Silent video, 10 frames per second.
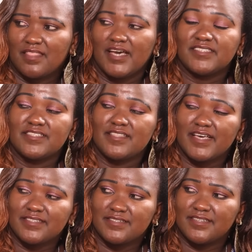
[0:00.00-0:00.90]

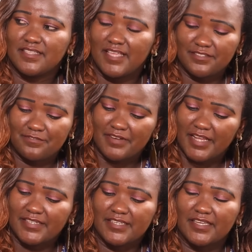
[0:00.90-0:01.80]
That
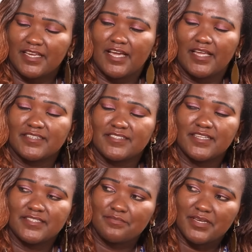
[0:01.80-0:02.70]
Friday, I had
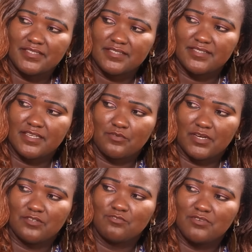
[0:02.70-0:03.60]
sent my sister
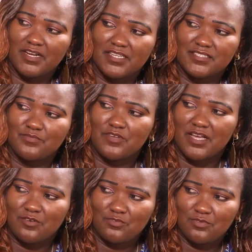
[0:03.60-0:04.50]
kwa duka na simu
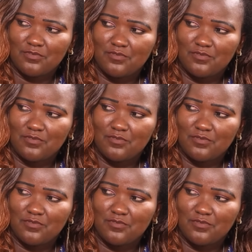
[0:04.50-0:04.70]
yangu